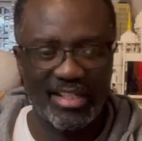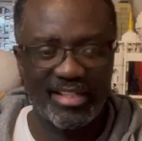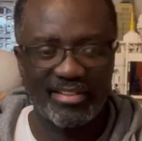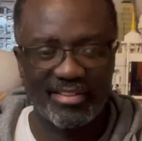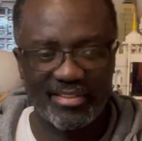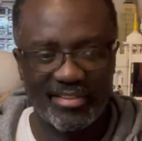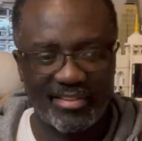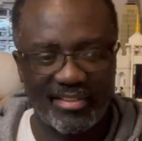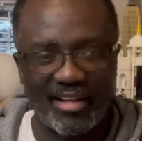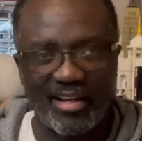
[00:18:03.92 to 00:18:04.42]

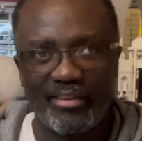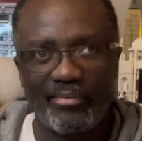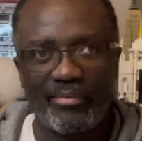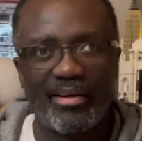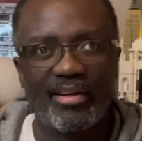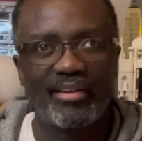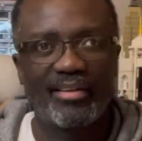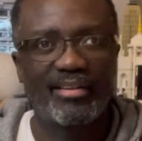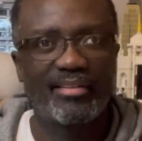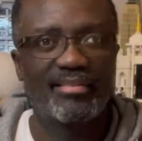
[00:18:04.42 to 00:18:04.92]
just
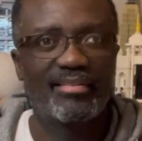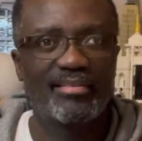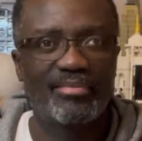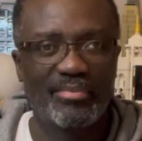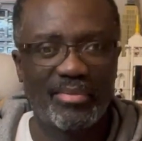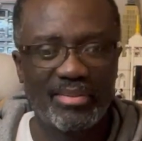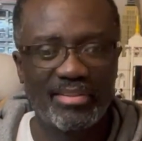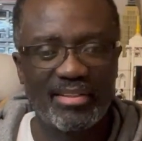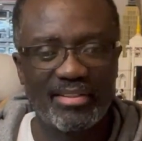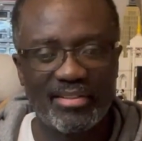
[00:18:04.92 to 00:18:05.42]
skyrockets
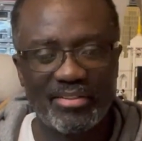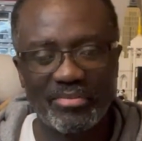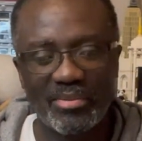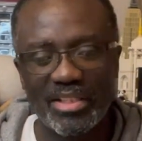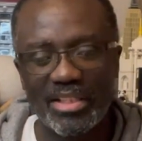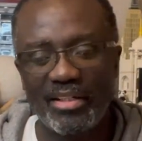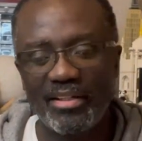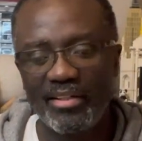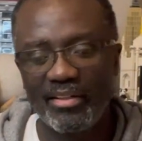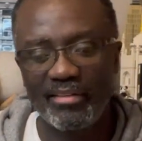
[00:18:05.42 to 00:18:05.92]
once it's
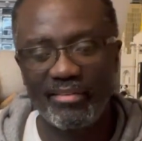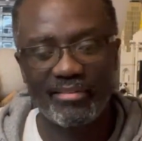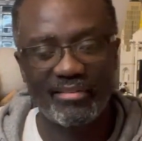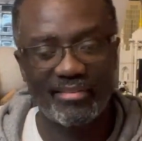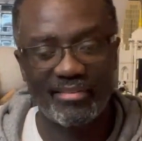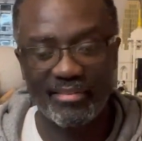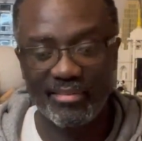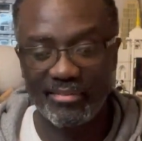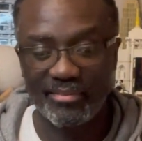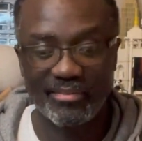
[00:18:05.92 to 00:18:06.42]
retired.
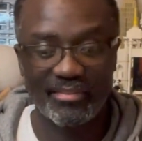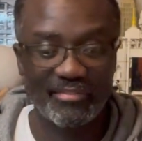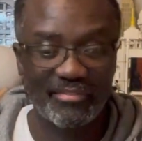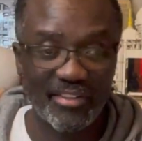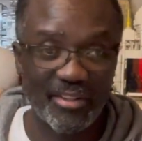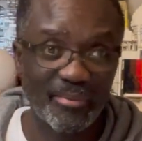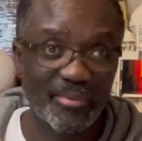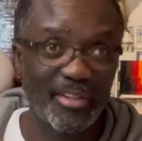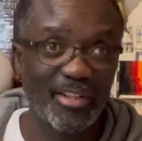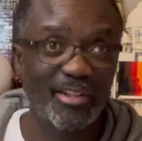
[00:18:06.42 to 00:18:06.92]
So if I
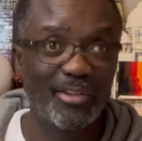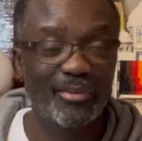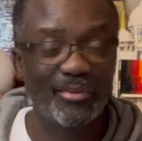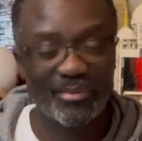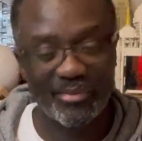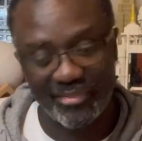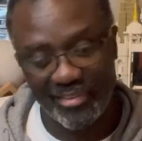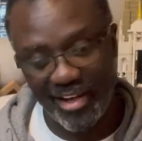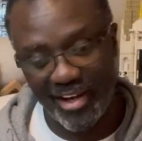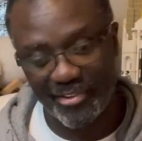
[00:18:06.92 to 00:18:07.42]
were you,
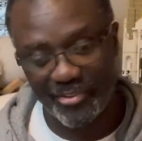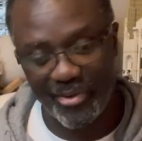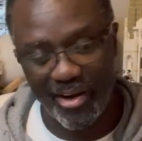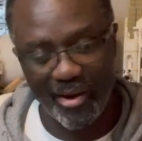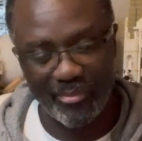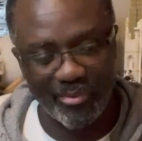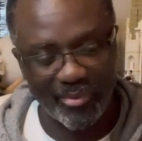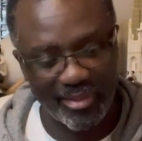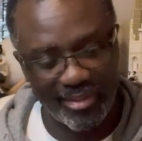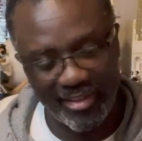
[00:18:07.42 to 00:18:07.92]
I'd
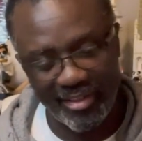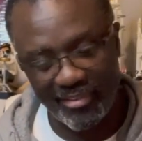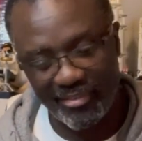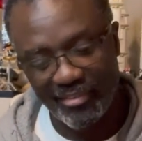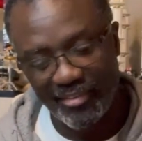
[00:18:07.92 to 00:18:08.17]
grab one now.